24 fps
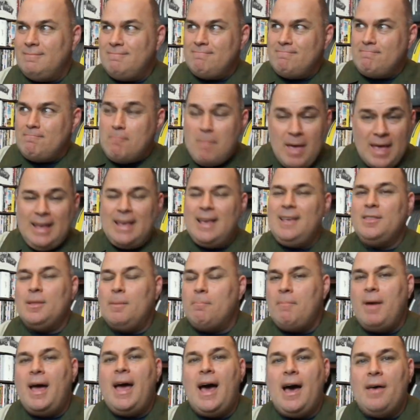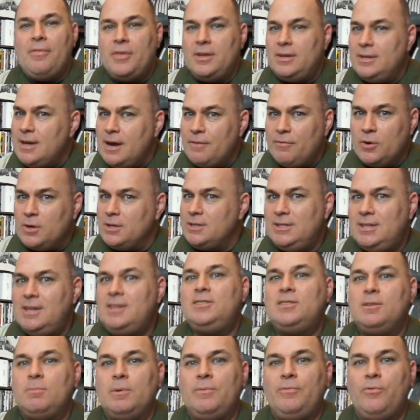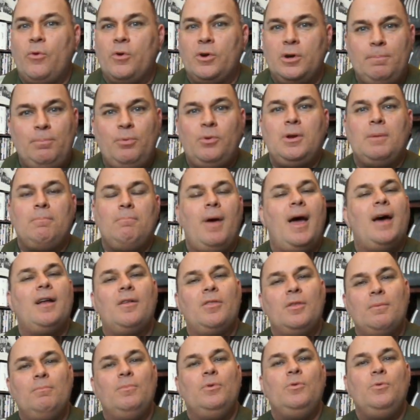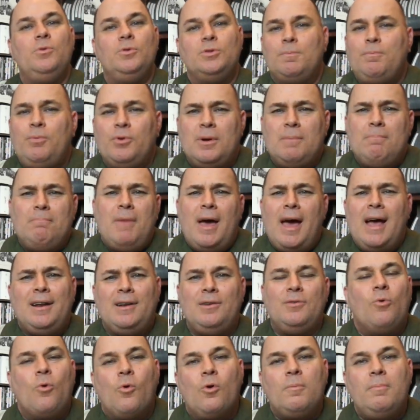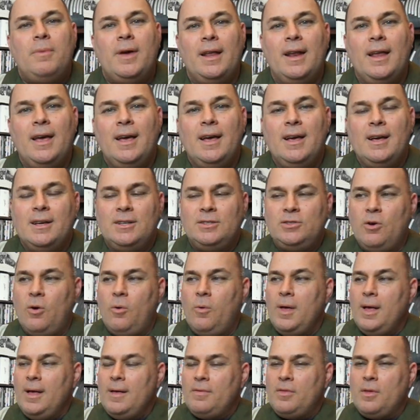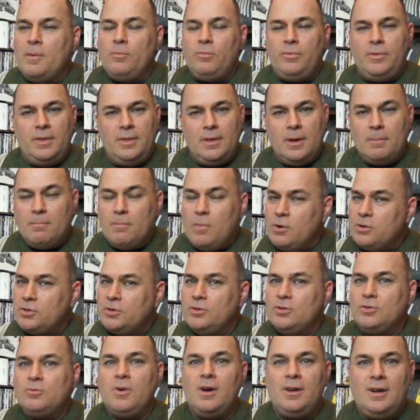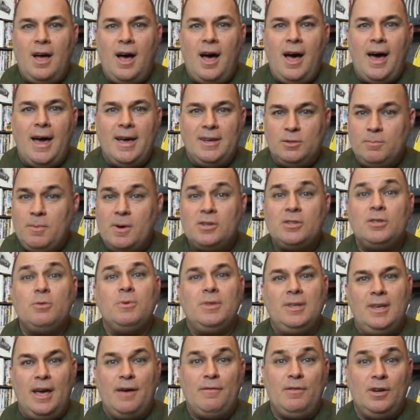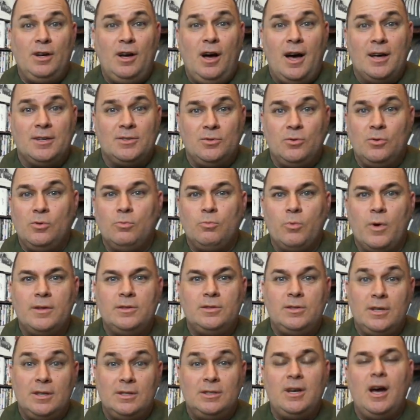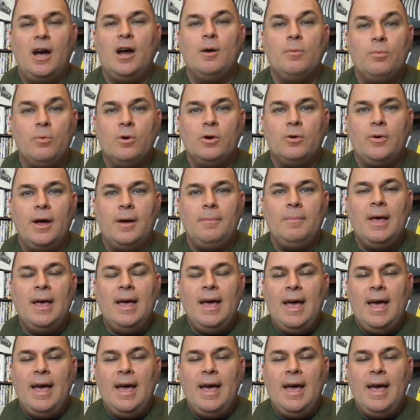making the math that never existed before to put a man on the moon, to put a man in orbit. So the emotions run high, especially with Kevin Costner, who runs the entire program.